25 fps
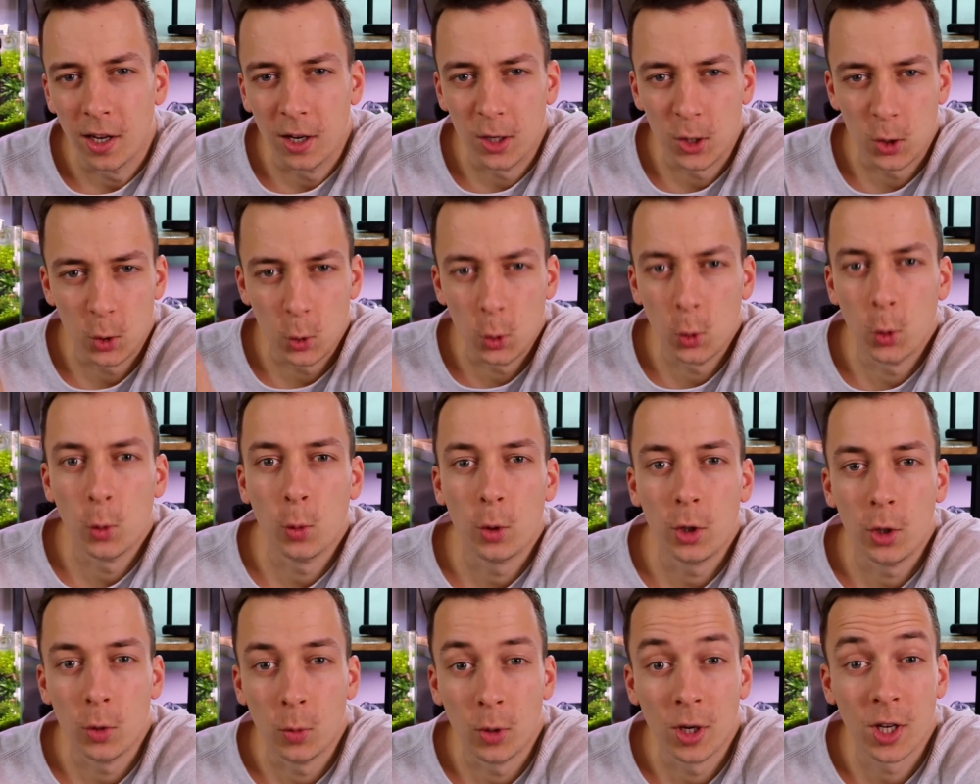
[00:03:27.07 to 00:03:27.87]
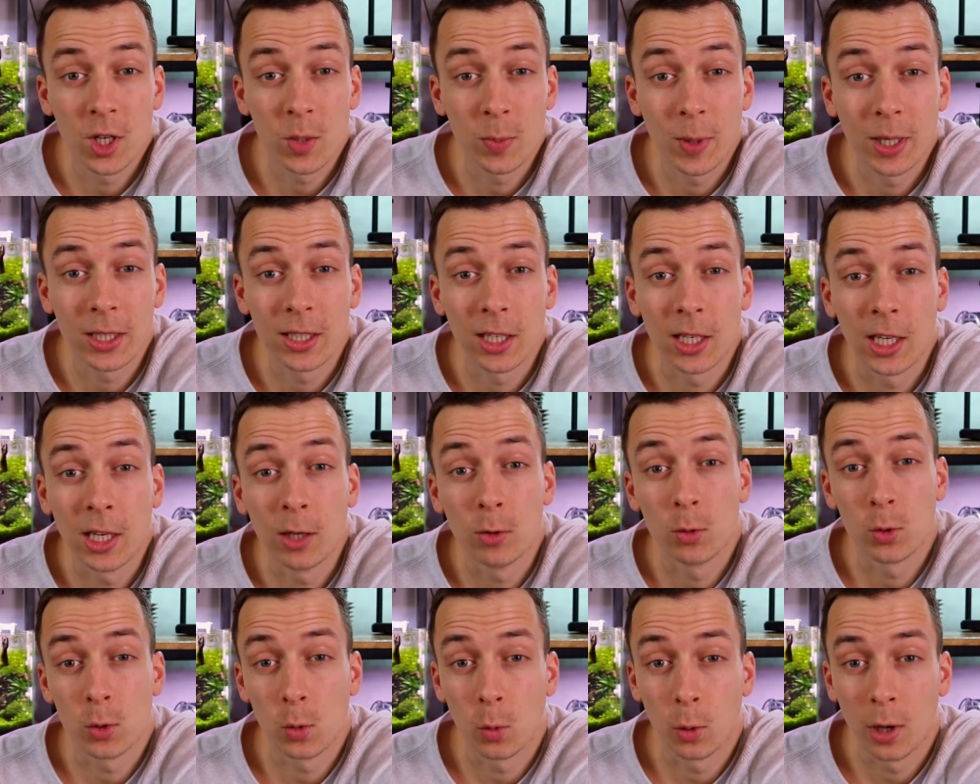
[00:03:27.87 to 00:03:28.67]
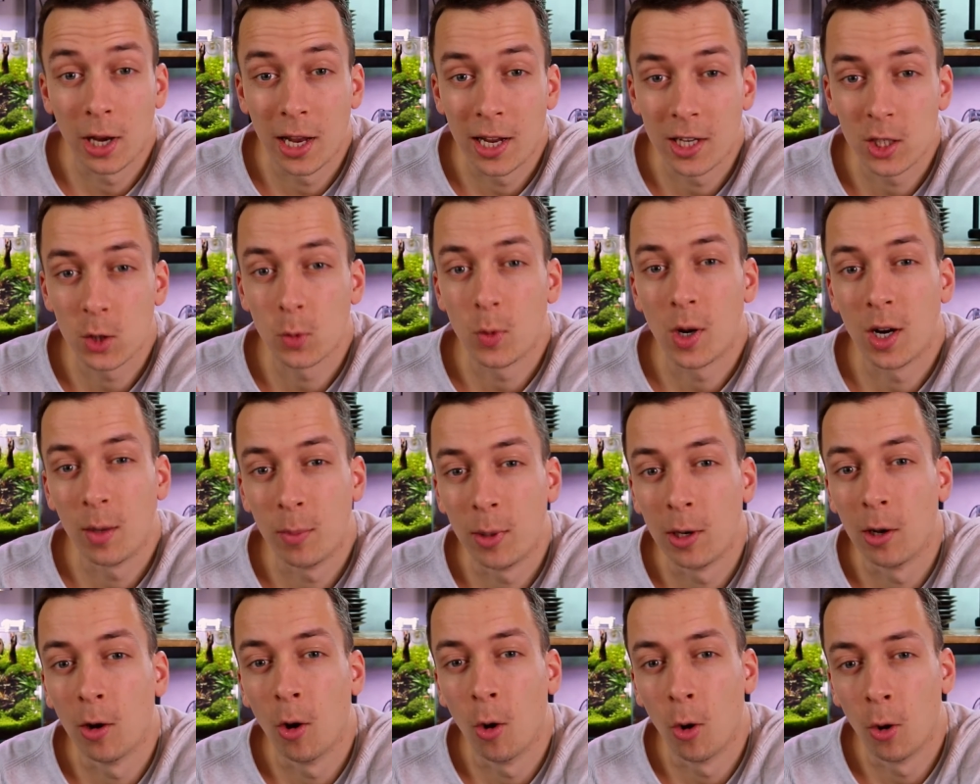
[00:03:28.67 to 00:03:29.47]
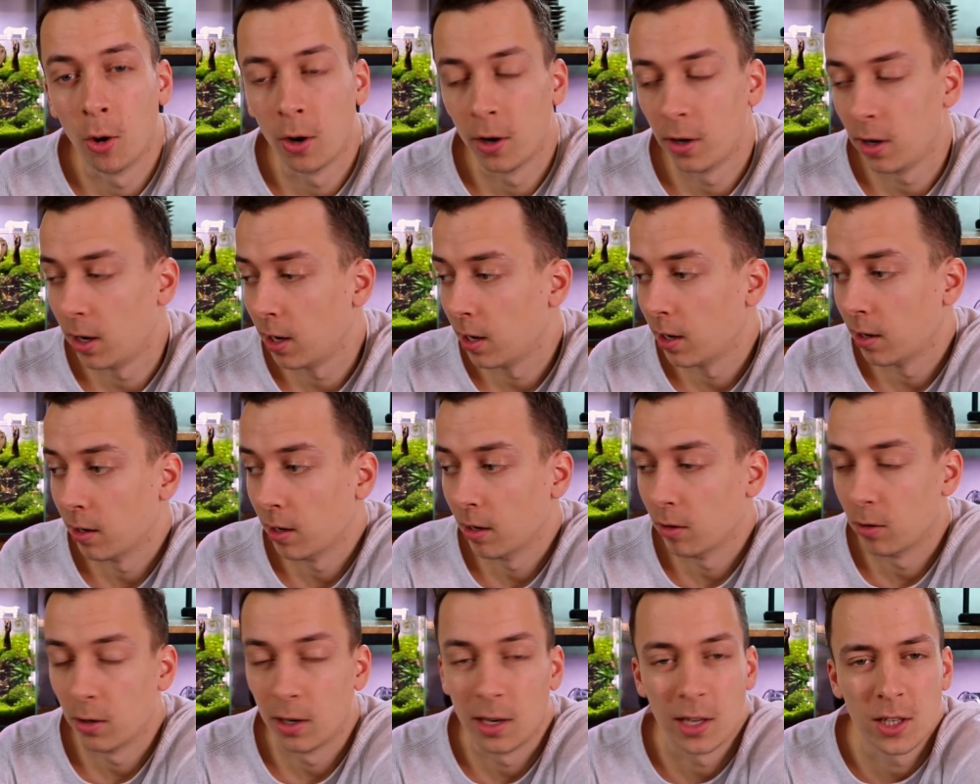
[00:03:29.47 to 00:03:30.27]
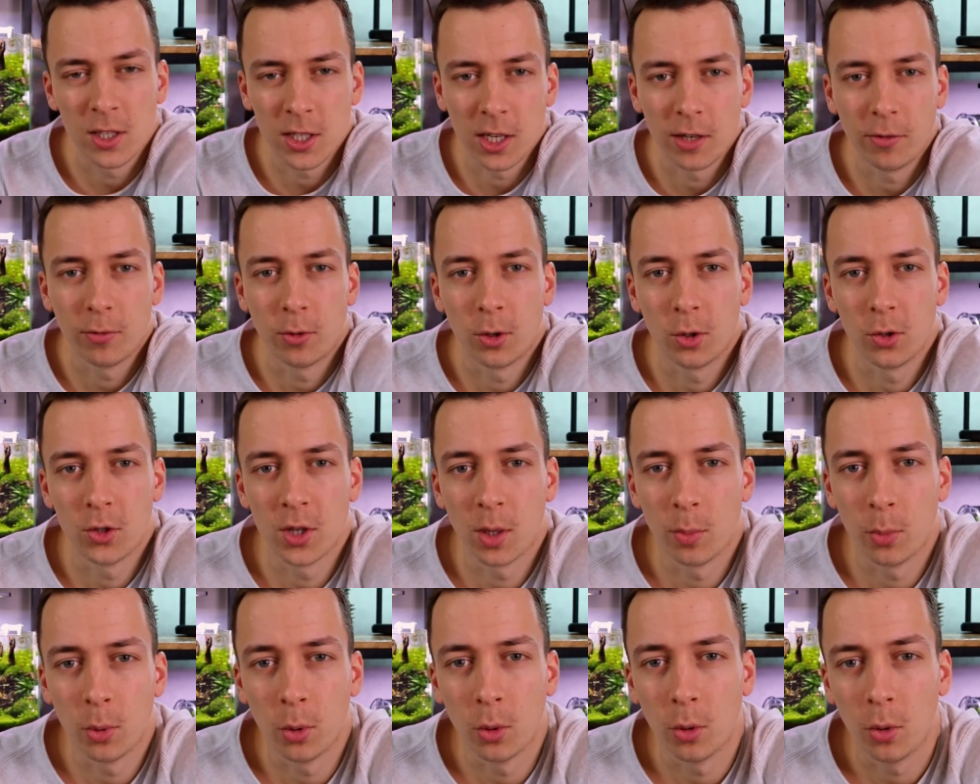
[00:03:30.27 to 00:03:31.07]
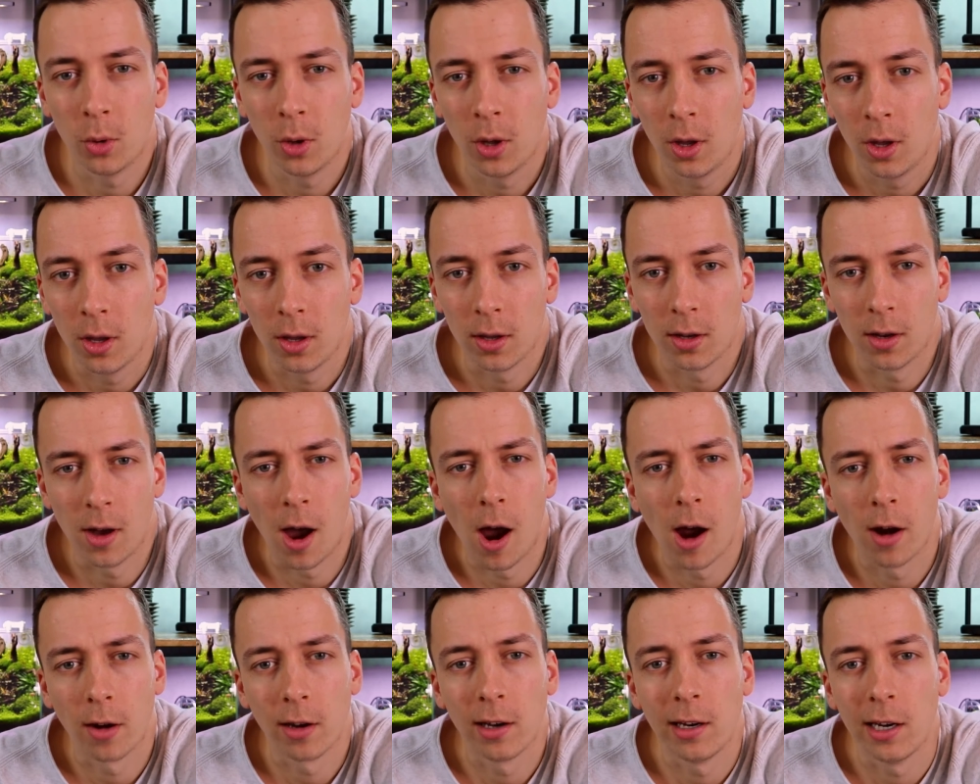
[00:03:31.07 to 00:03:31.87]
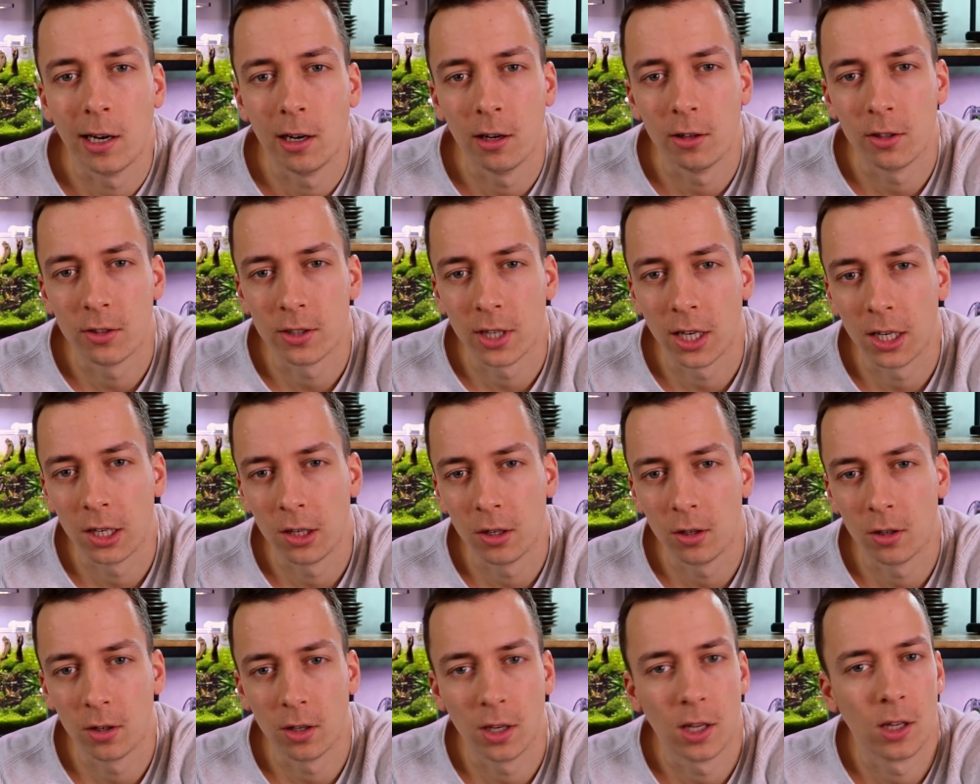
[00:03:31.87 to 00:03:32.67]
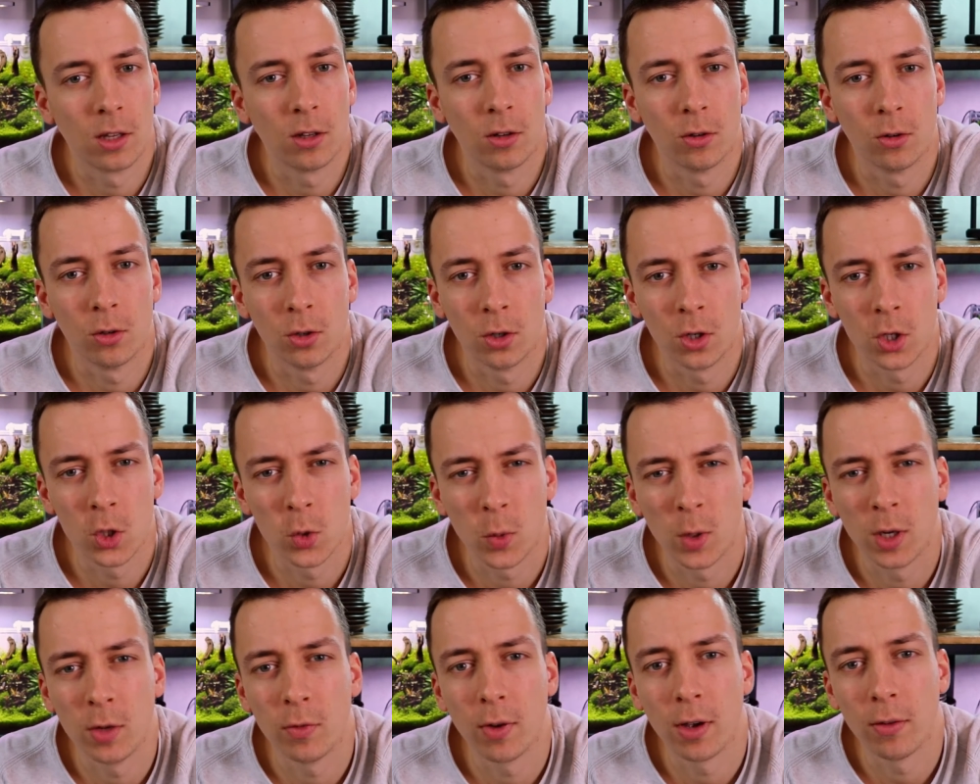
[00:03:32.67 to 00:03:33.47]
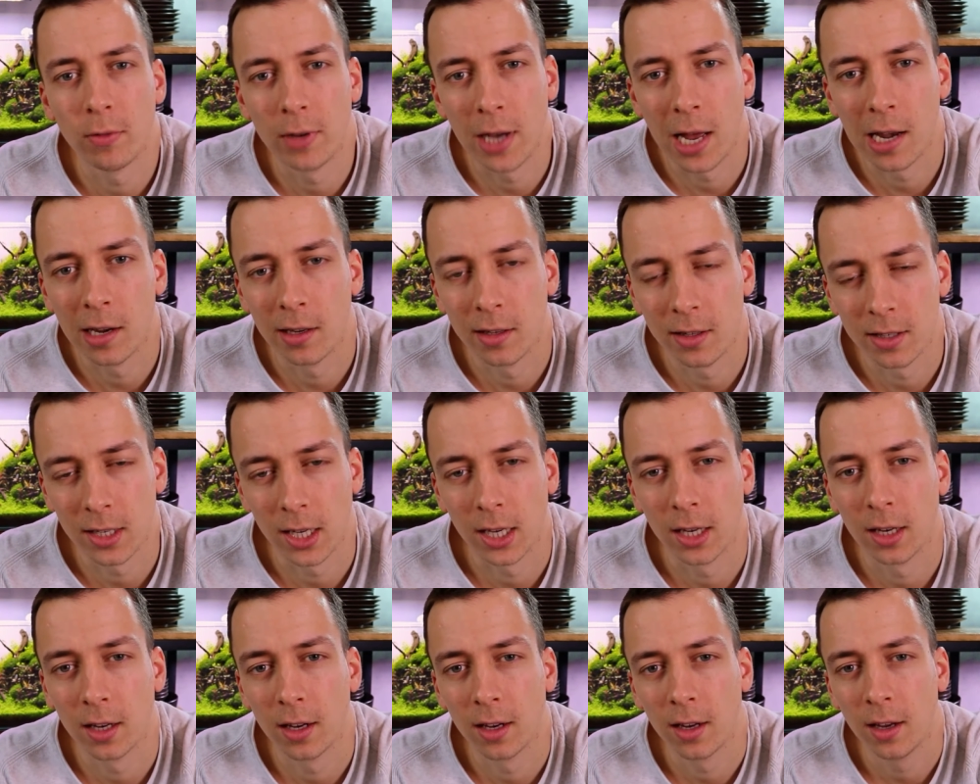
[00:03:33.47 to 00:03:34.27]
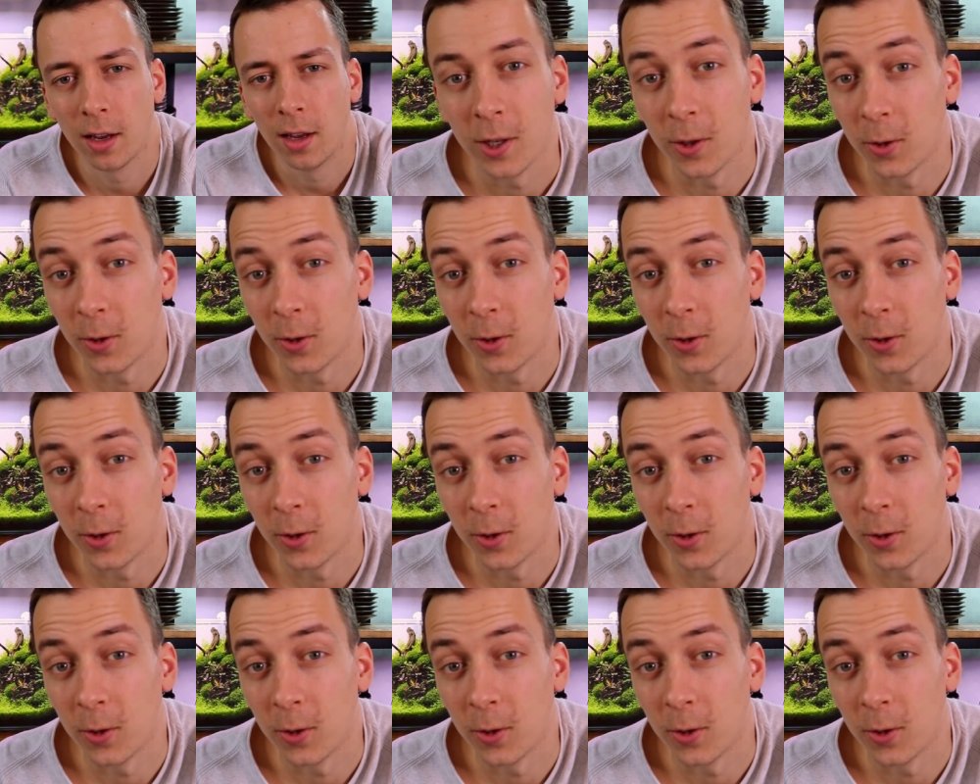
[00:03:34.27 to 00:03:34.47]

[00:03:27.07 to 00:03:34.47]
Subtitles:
So you would expect that this would last quite a bit longer than on, let's say, for example, a 100 liter tank or a 25 gallon tank.